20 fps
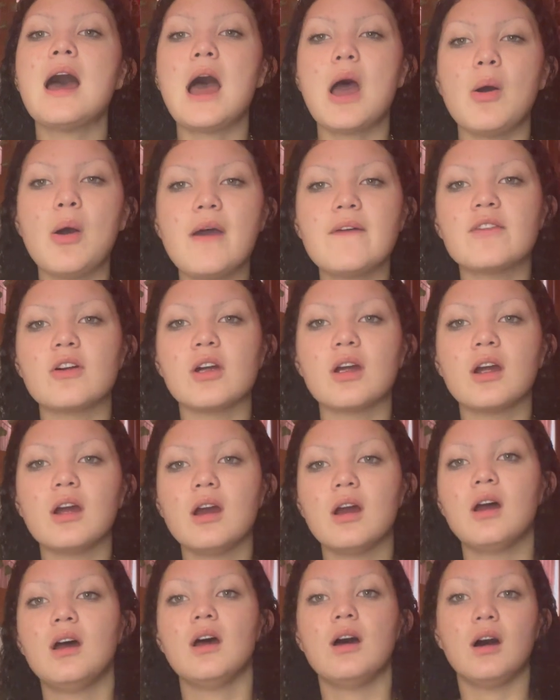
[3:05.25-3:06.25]
However,
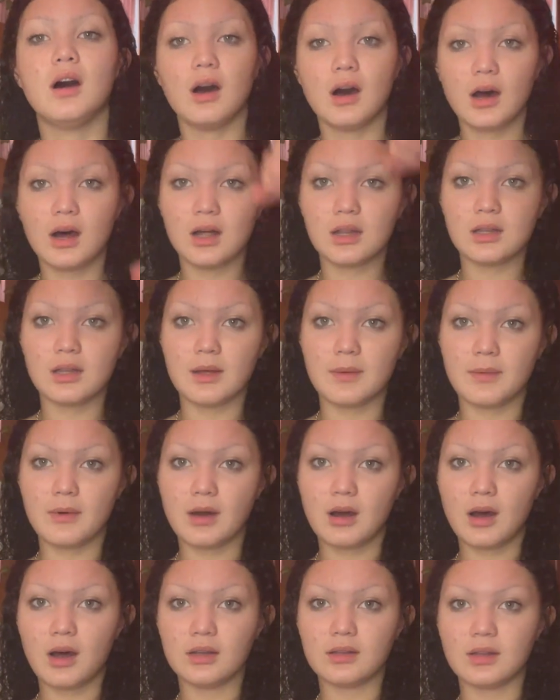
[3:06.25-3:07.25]
on
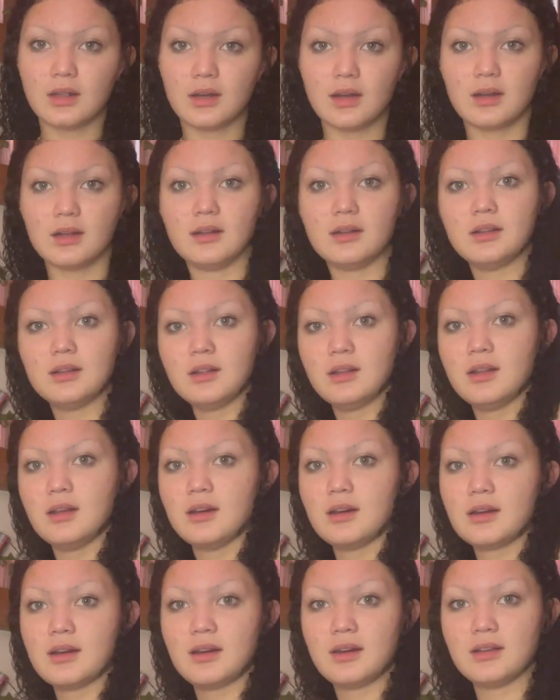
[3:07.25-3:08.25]
the
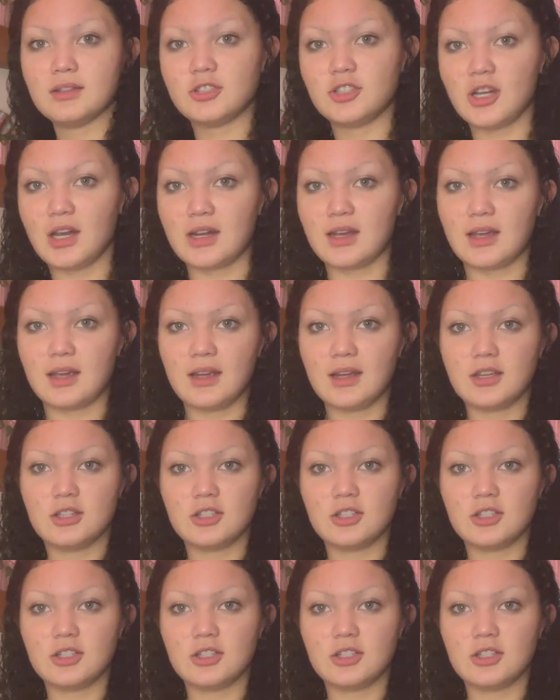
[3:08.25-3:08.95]
look, check it.